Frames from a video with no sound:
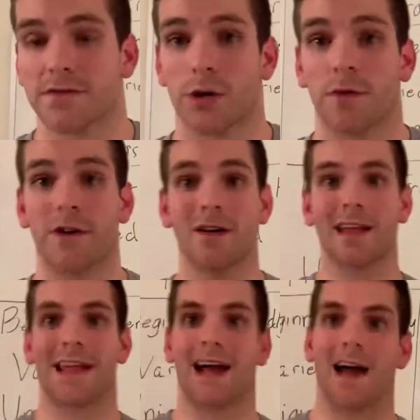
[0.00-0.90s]
So if you're
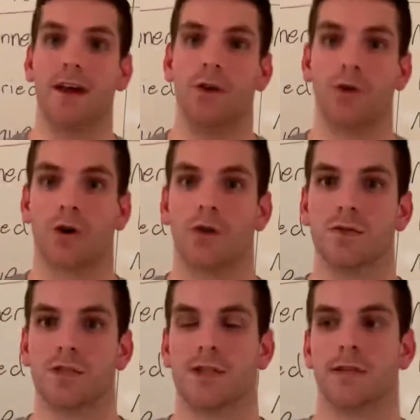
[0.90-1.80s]
a guy who
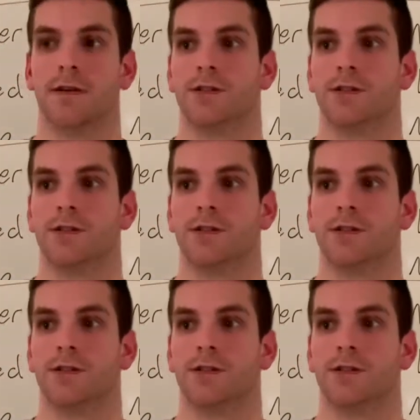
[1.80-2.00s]
goes